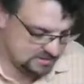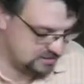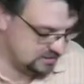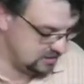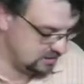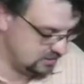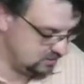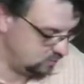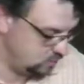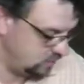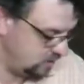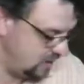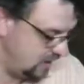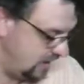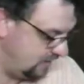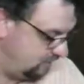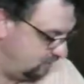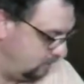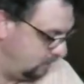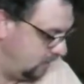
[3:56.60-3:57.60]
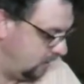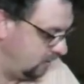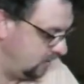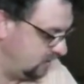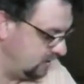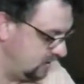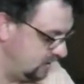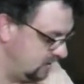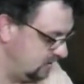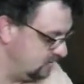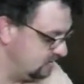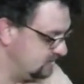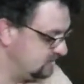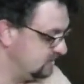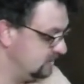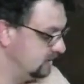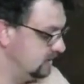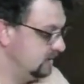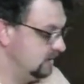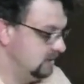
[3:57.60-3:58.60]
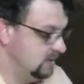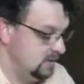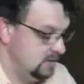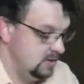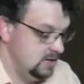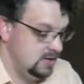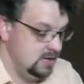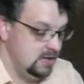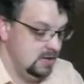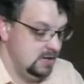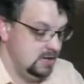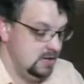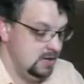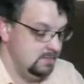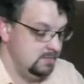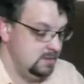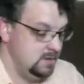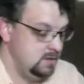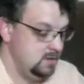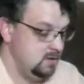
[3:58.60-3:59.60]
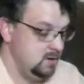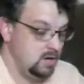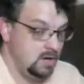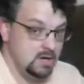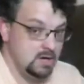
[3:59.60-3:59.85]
on the gun where you have markings. Up here